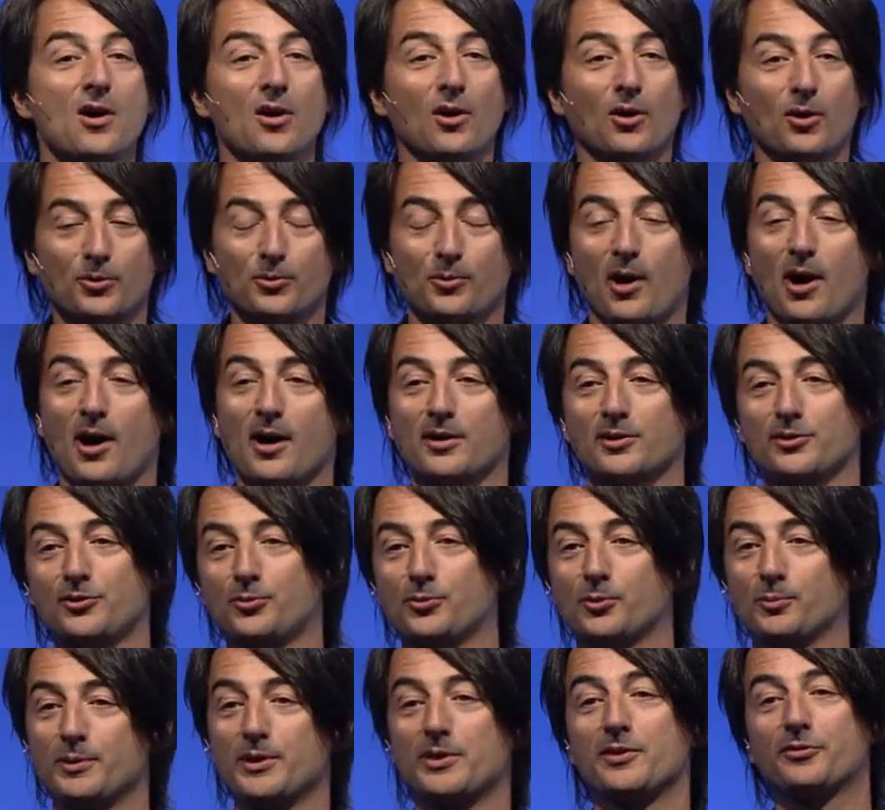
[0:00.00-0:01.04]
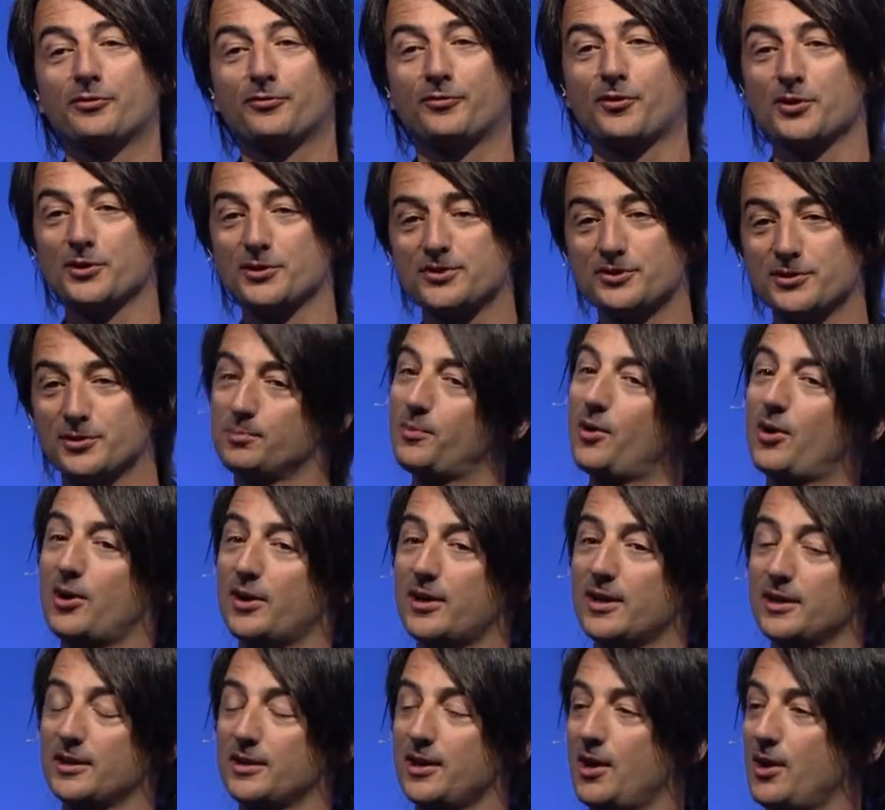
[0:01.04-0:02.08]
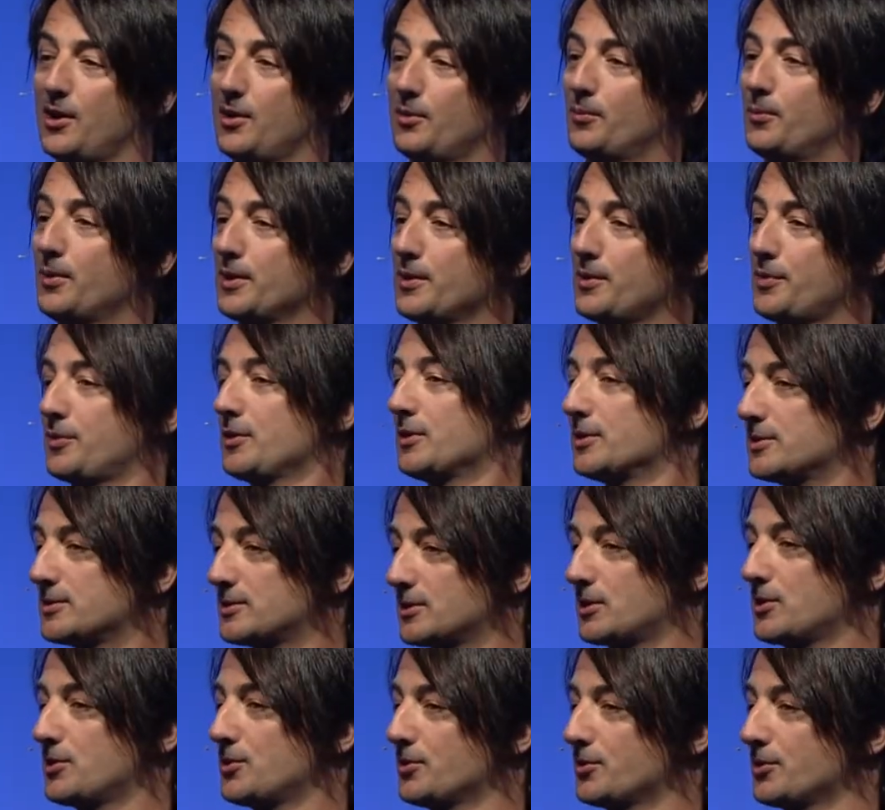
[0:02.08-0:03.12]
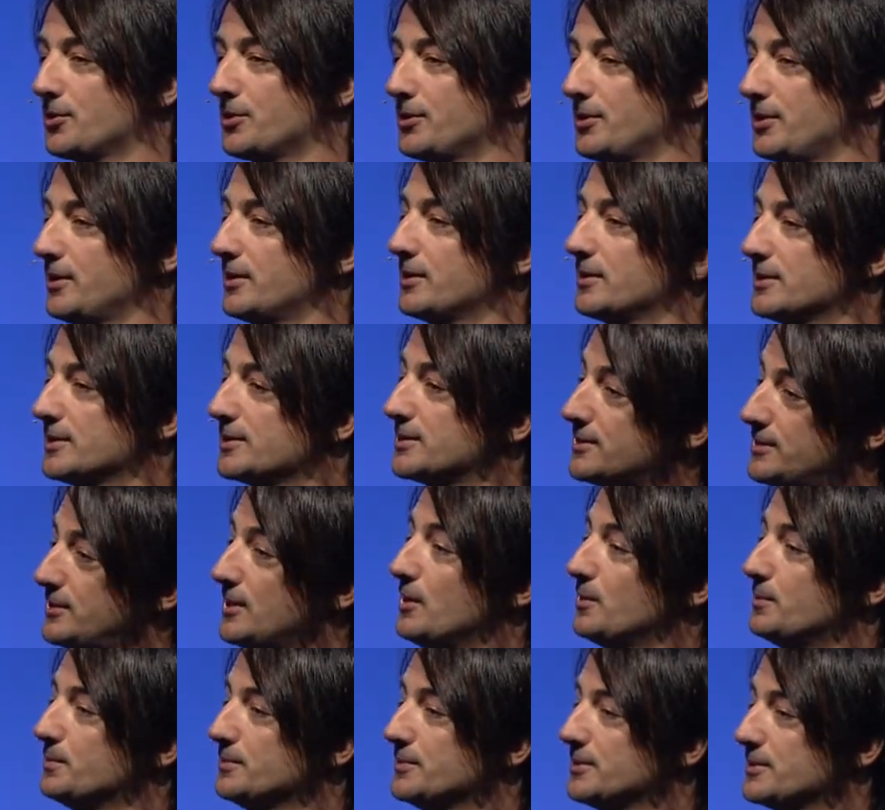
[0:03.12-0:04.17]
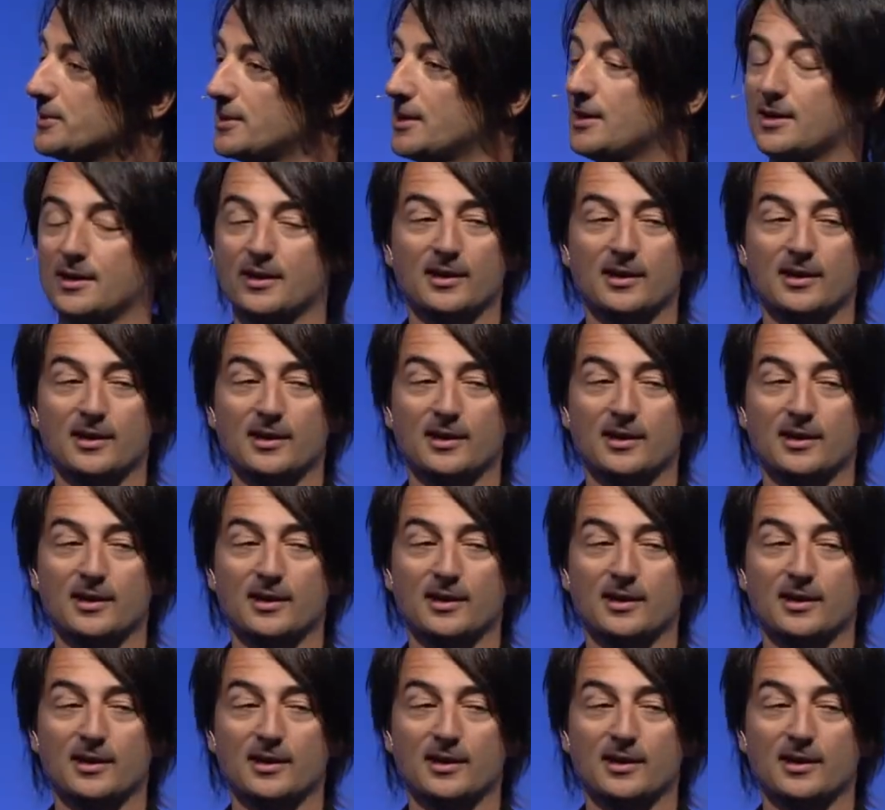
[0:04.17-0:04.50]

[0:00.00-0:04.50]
Orange will be the first to market with secure SIMs